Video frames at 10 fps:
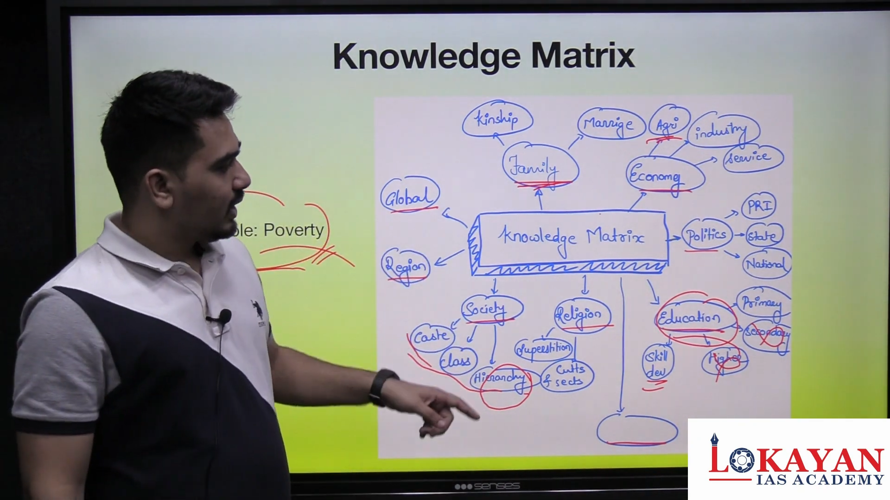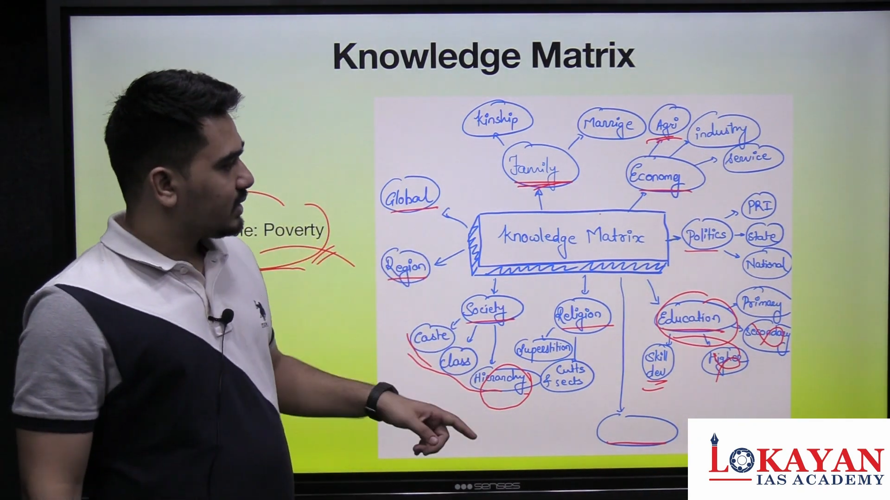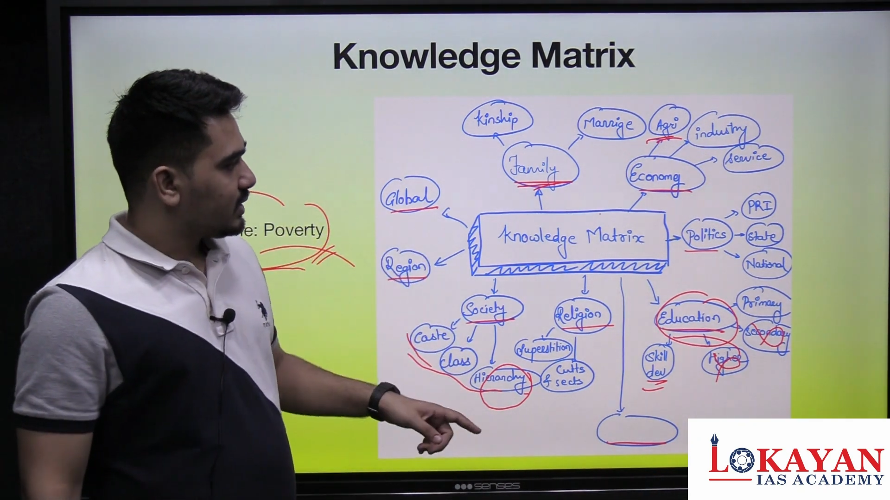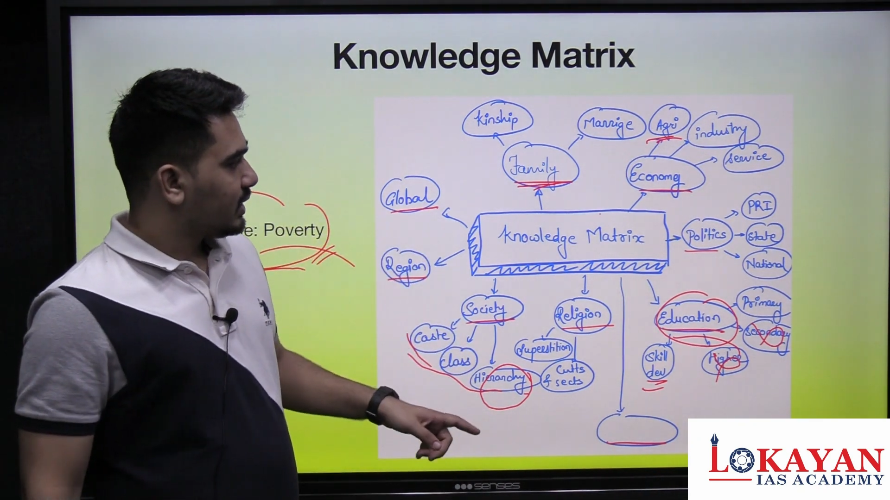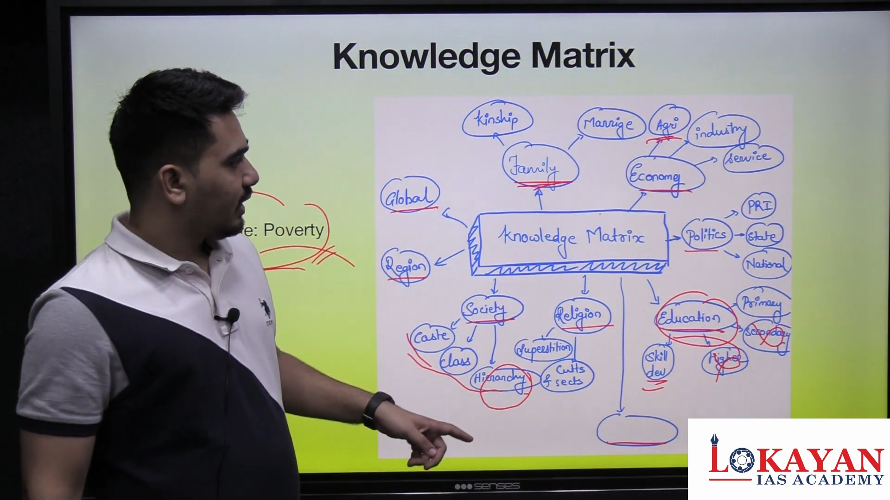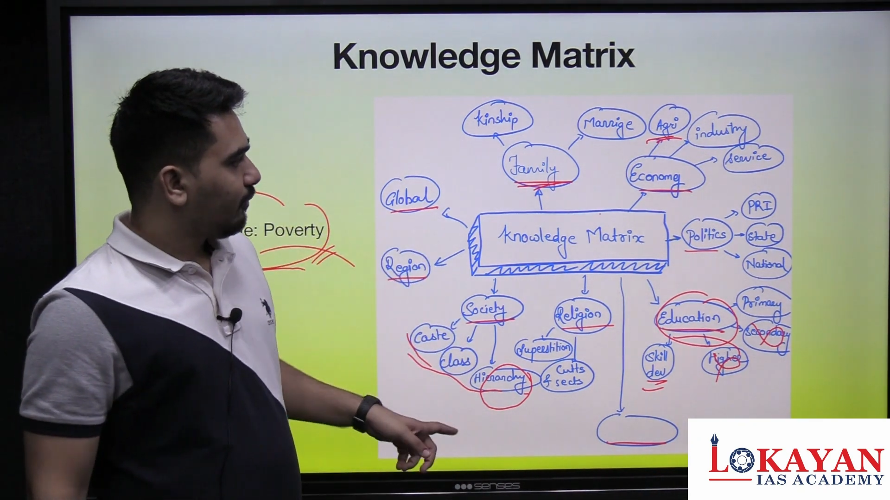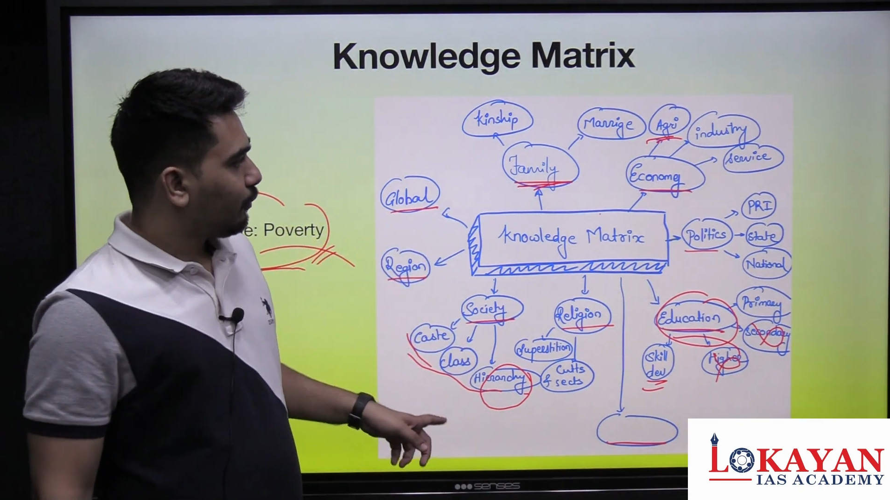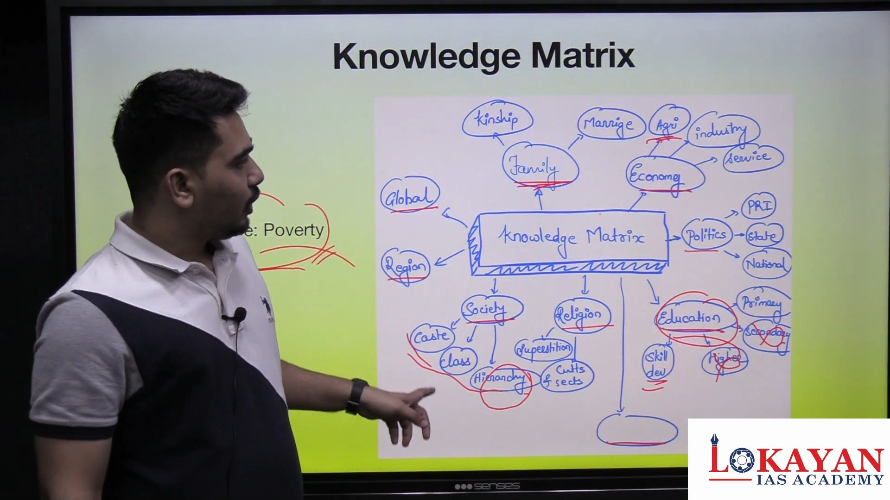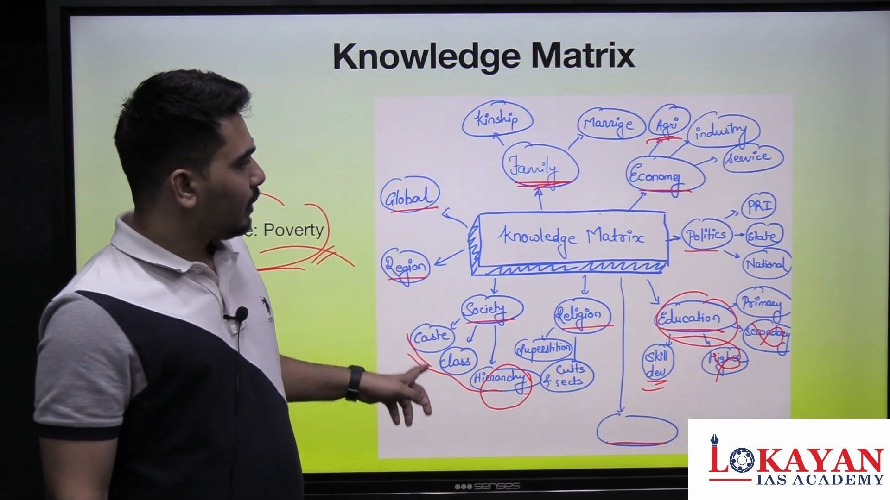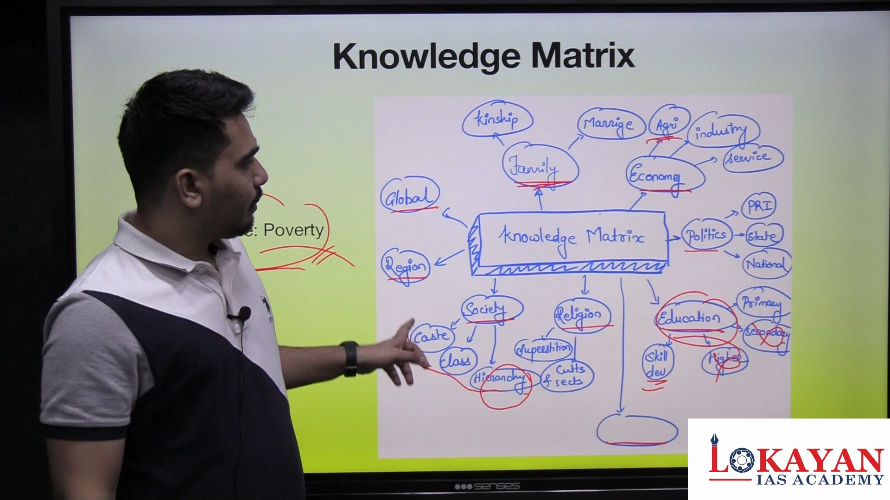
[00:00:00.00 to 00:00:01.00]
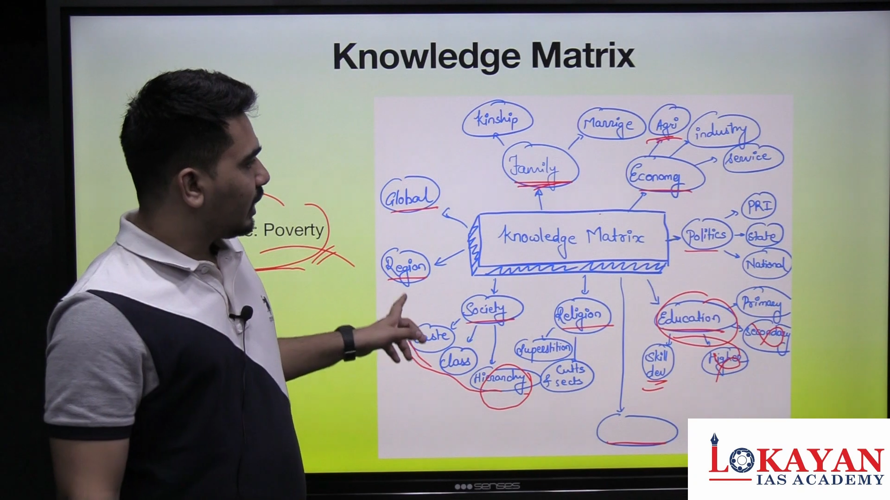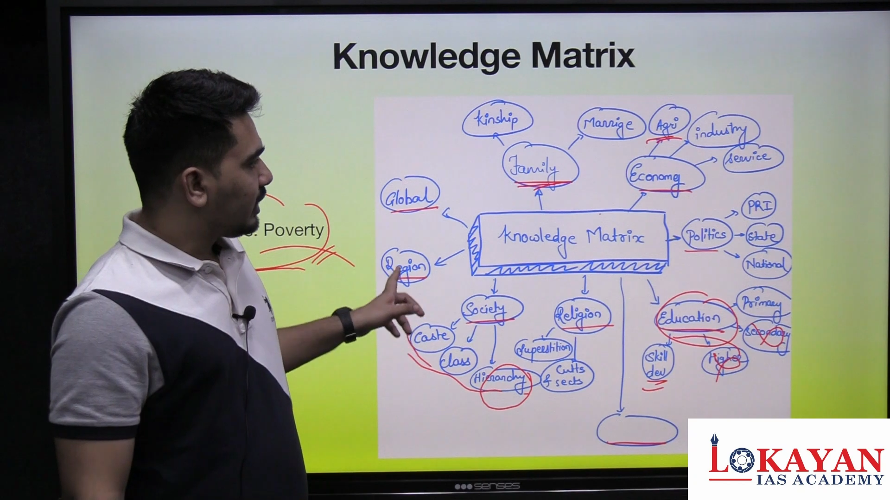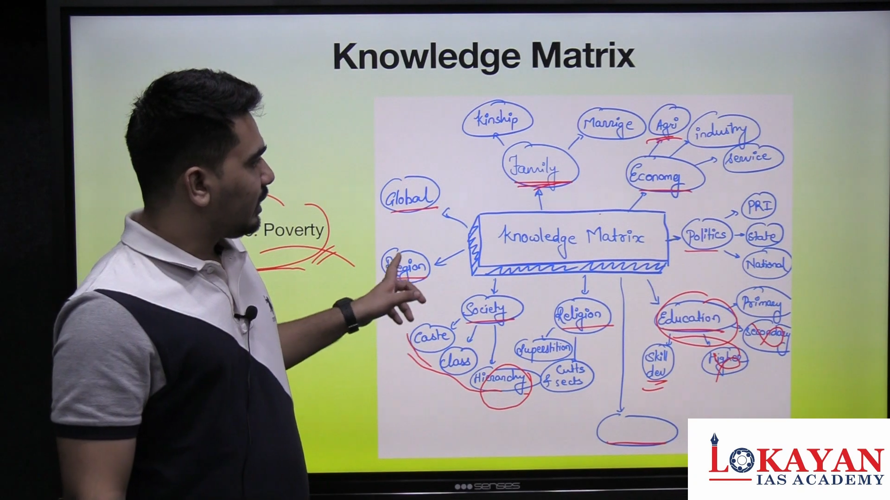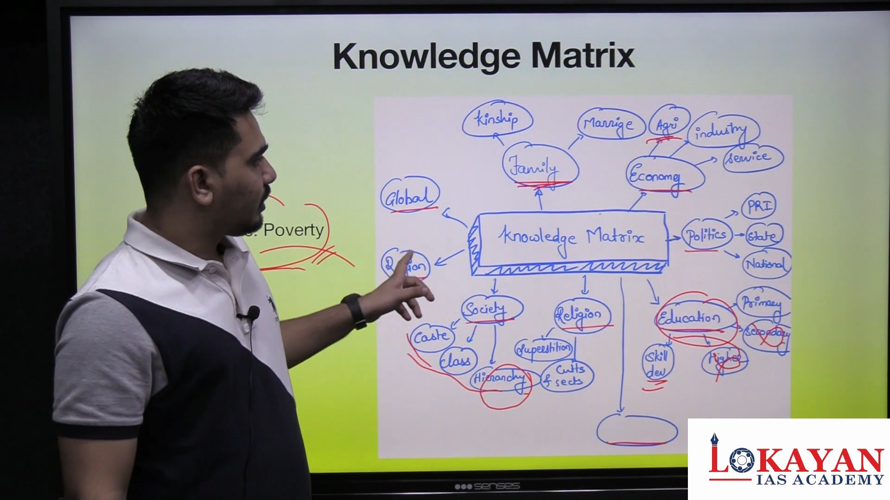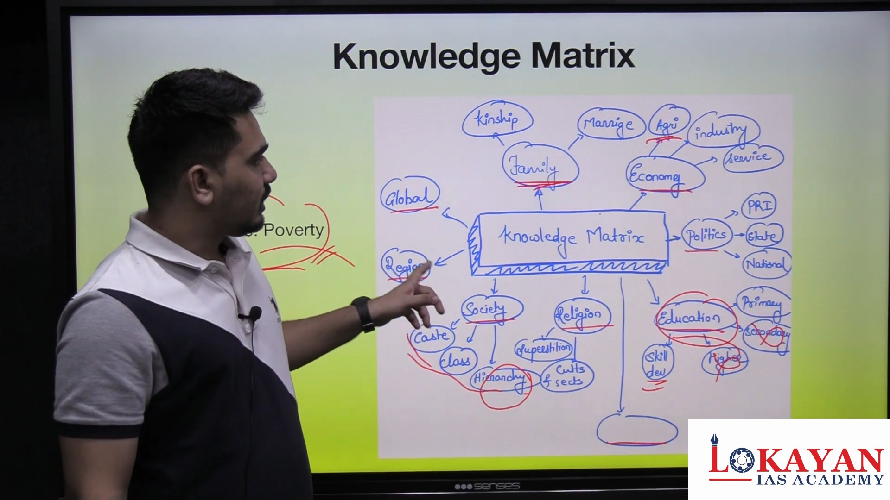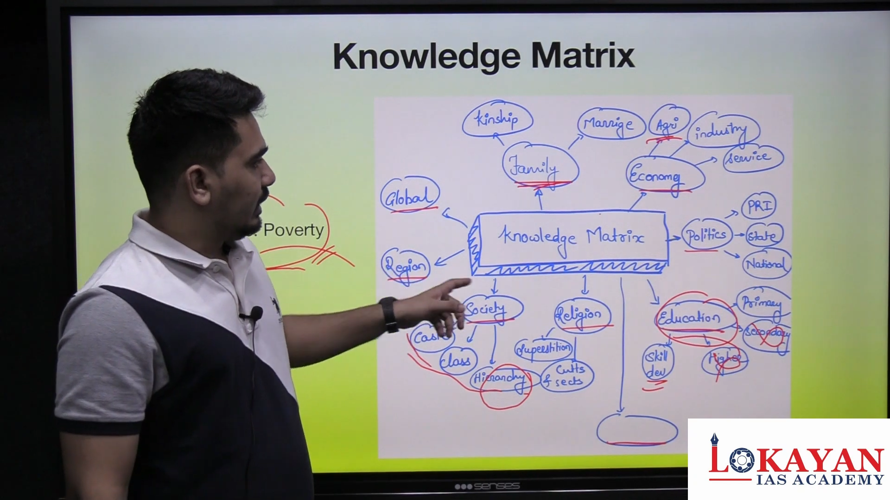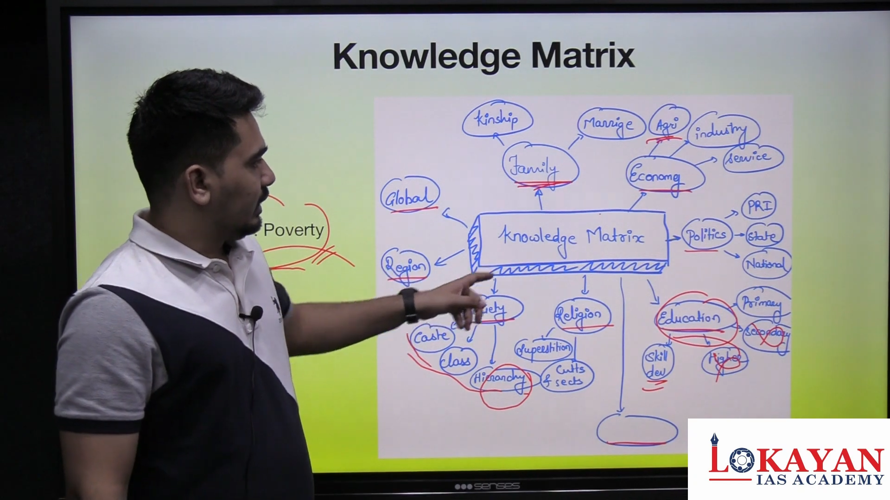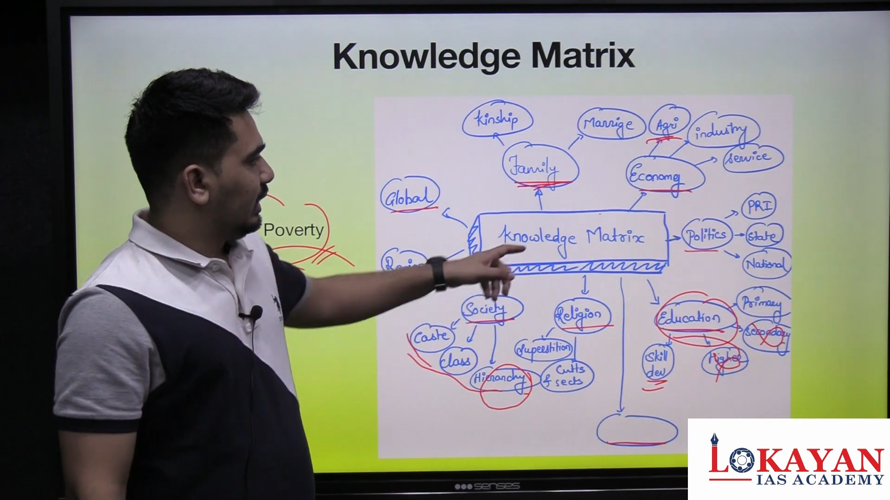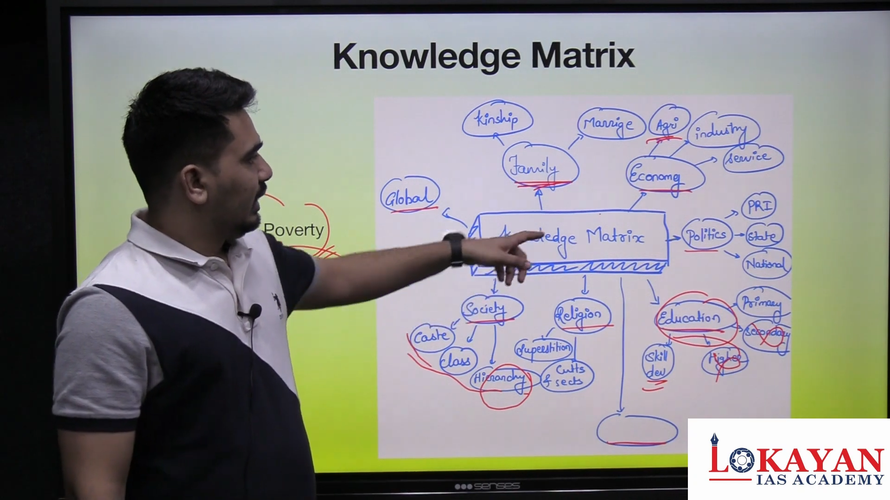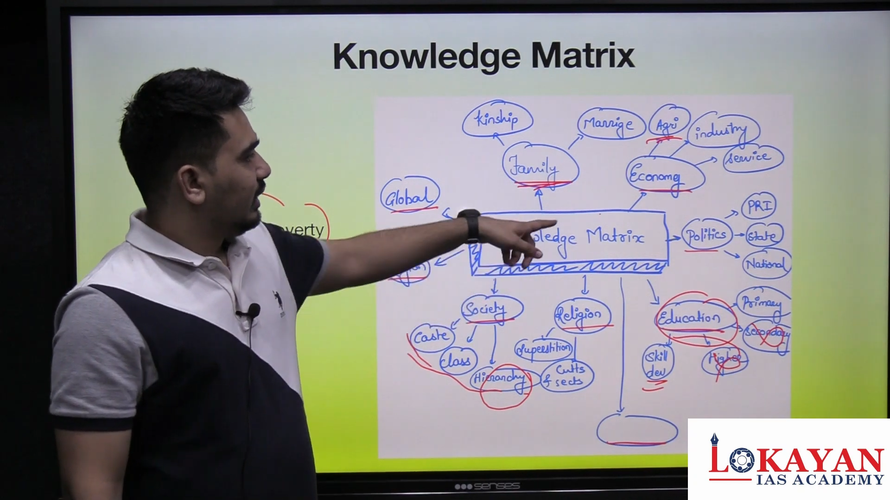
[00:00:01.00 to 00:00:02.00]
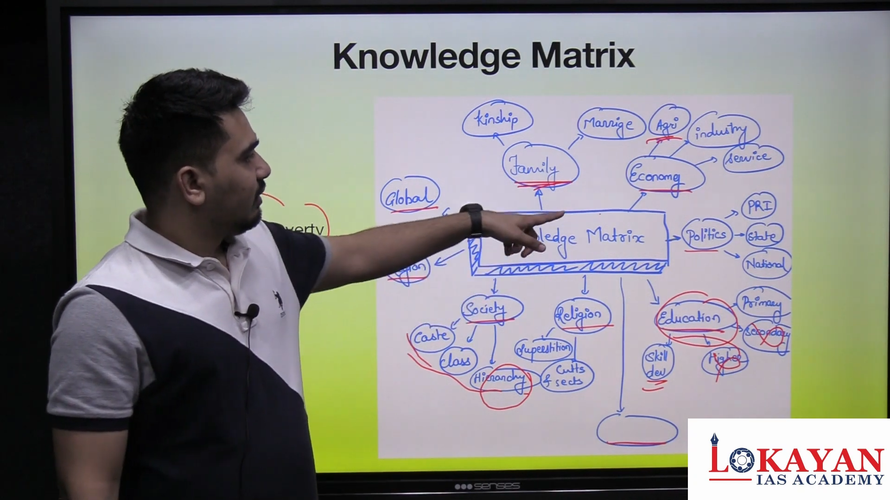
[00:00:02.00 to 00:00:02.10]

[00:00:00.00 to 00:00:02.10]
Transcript: the exercise for multiple region.